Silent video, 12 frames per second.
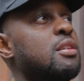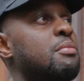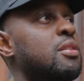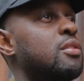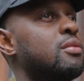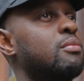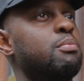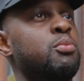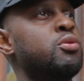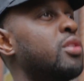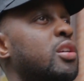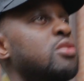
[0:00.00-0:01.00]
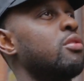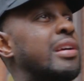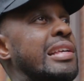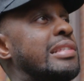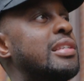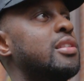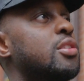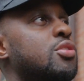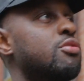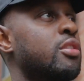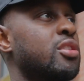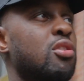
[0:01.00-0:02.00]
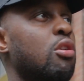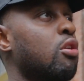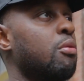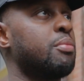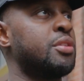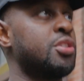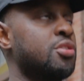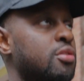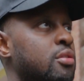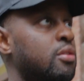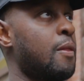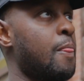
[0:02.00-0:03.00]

I mean, music is not an easy industry. There's a lot of competition.